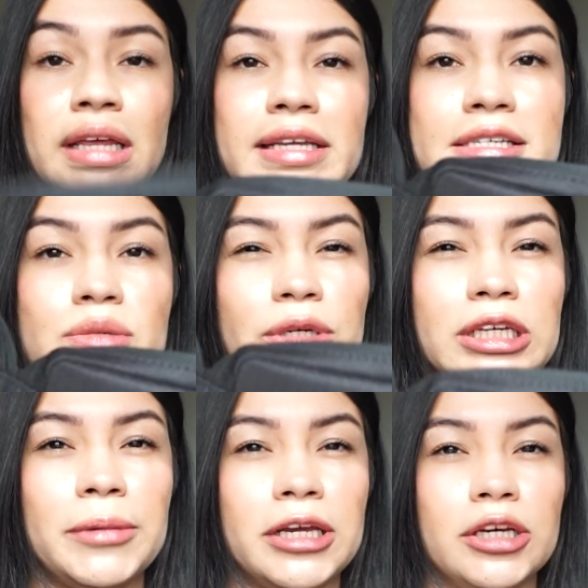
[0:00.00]
This
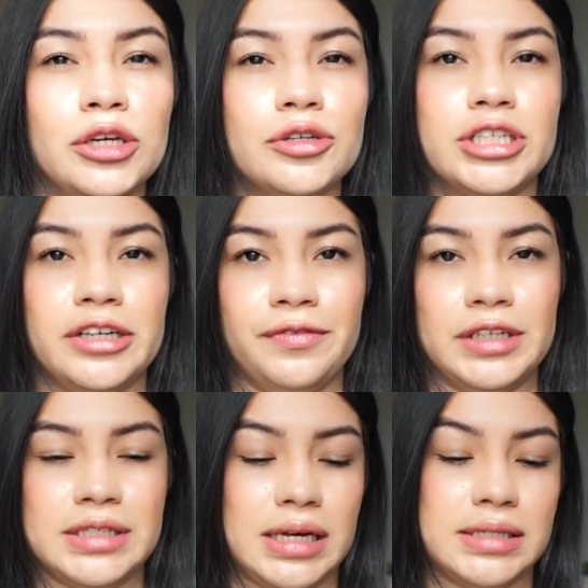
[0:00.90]
really made a huge
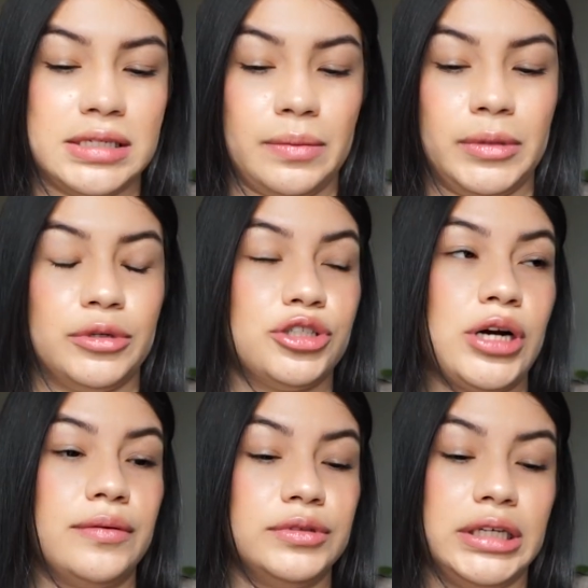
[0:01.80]
difference last time we were
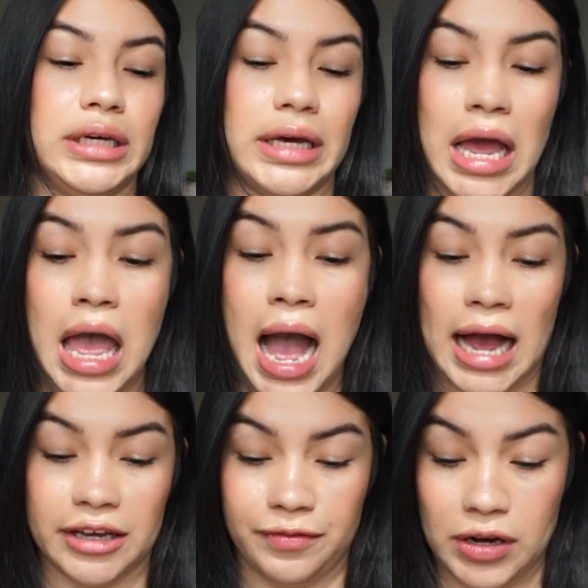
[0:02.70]
traveling.
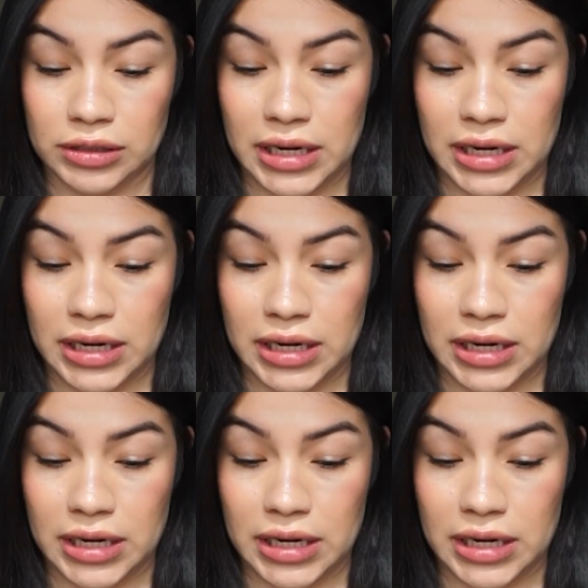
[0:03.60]
I felt